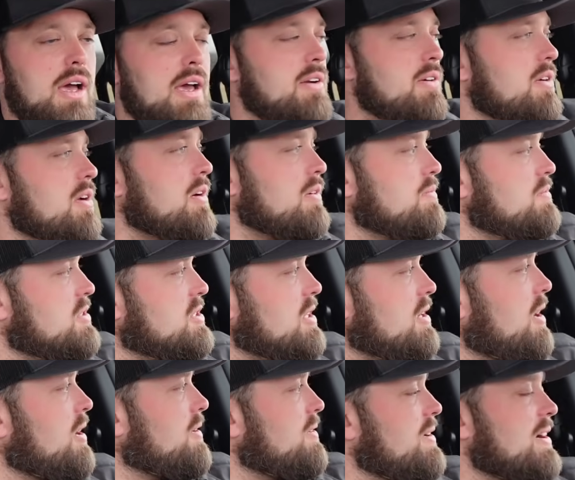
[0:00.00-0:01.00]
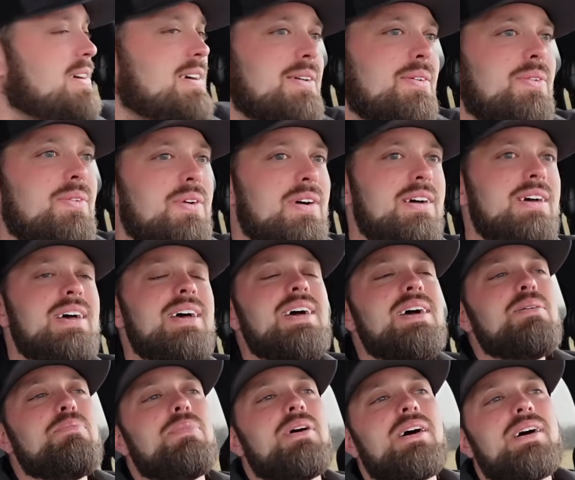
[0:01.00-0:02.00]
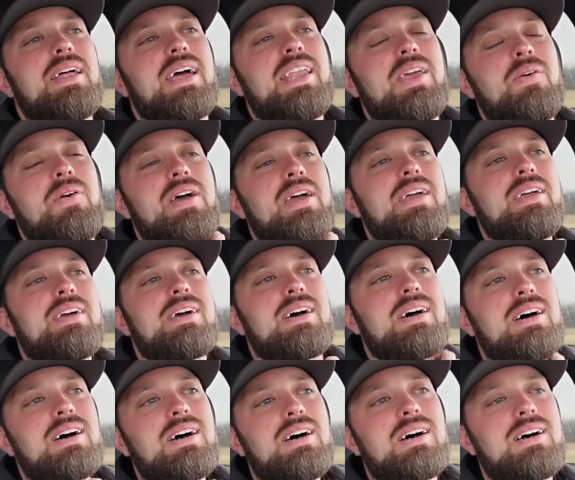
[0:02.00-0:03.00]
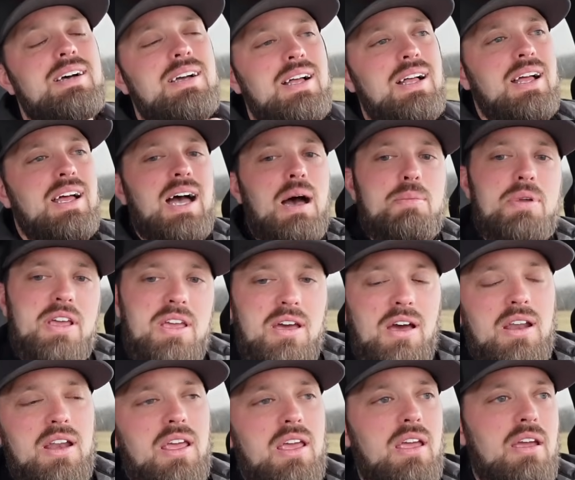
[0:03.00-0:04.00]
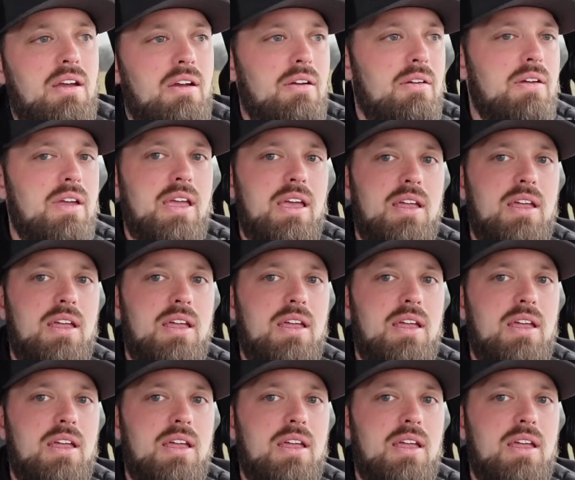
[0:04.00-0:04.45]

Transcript: I don't know. So, but anyway, I'm going to cut it here.